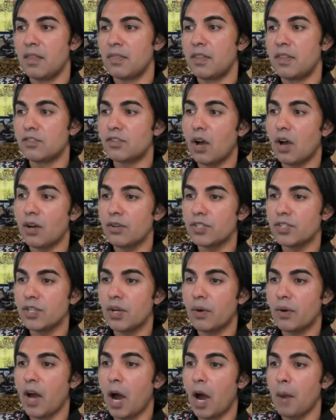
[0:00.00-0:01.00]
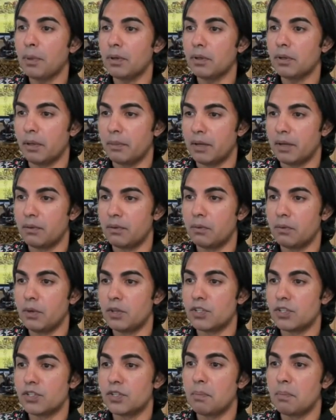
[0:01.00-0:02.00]
There's also an upper limit,
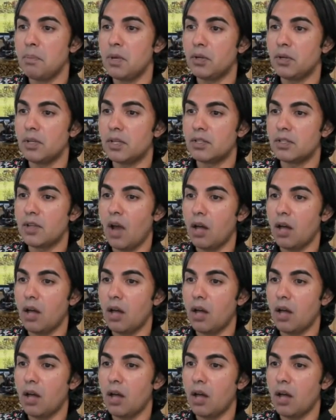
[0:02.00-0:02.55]
which is $1 million.